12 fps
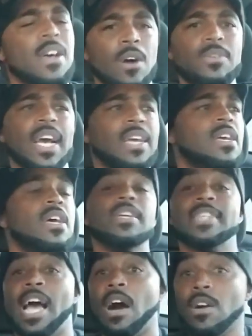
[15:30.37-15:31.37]
Okay.
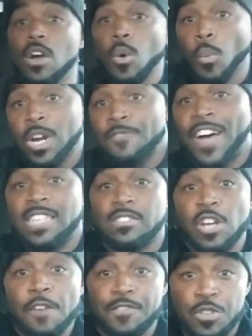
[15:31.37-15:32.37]
Now, what if I
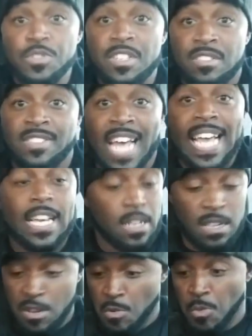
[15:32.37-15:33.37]
serve you this steak
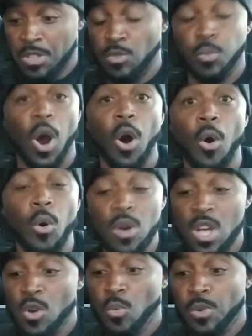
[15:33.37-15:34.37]
with the roll,
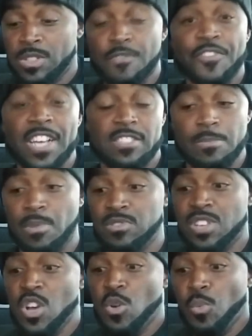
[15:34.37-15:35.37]
with the
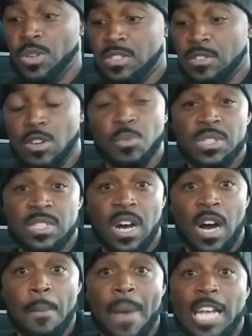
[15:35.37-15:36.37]
vegetables, with
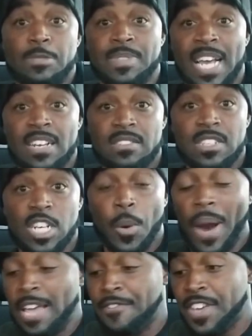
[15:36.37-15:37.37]
the mashed potatoes and the
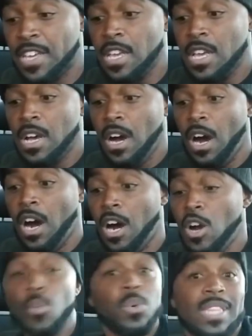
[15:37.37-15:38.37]
gravy,
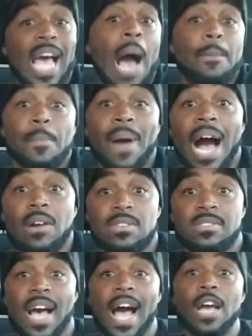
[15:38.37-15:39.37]
with the apple pie on the
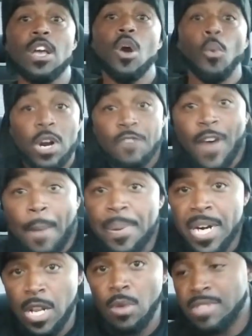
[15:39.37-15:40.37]
side? What if I
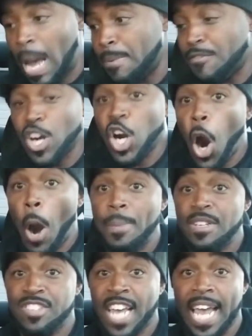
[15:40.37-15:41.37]
put it on top of a
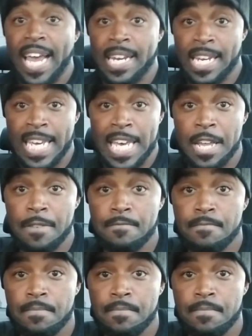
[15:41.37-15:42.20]
garbage can lid?